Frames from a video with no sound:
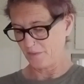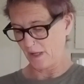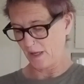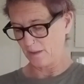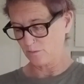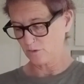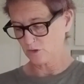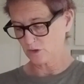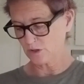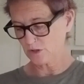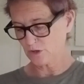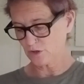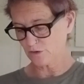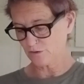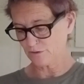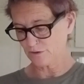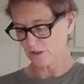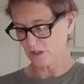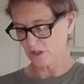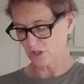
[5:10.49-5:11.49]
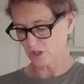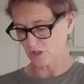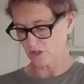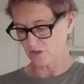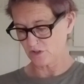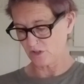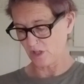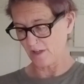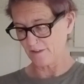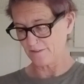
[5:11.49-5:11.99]
I'm going to finish
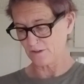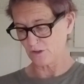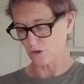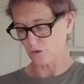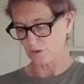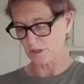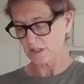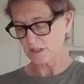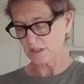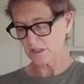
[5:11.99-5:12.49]
this off and drink